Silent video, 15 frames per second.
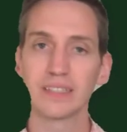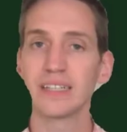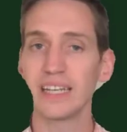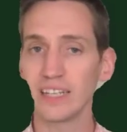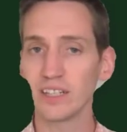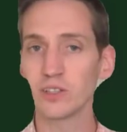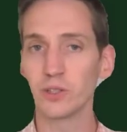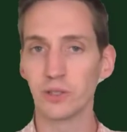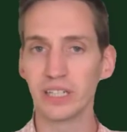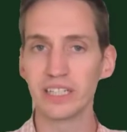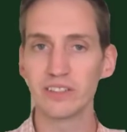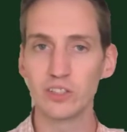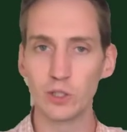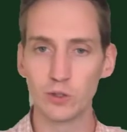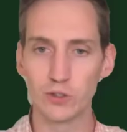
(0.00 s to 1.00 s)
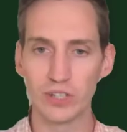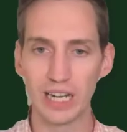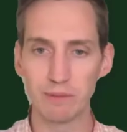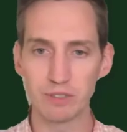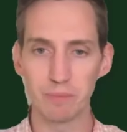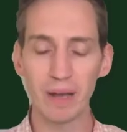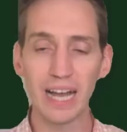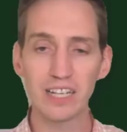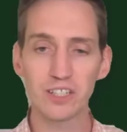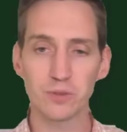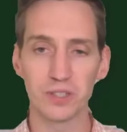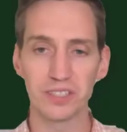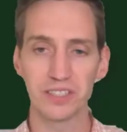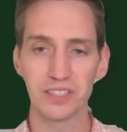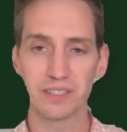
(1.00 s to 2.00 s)
including usernames and
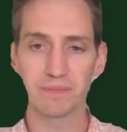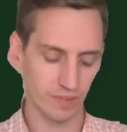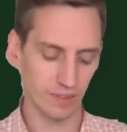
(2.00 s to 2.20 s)
passwords.